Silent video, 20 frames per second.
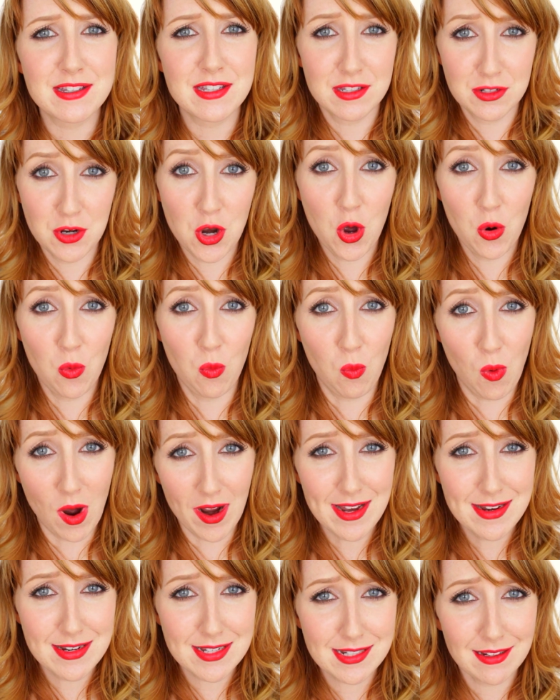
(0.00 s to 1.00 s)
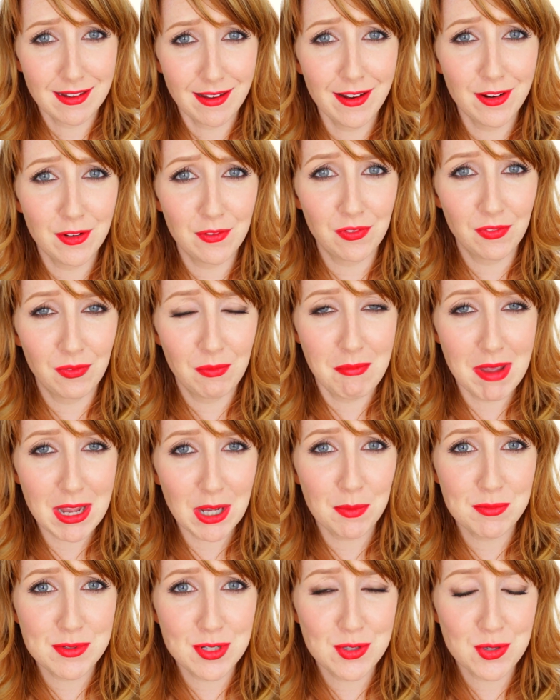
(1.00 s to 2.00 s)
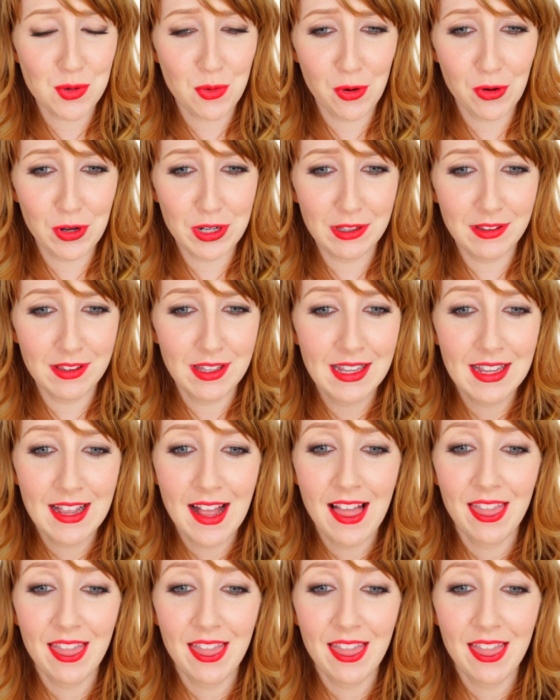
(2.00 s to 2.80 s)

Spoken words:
Snow White kind of makeup tutorial.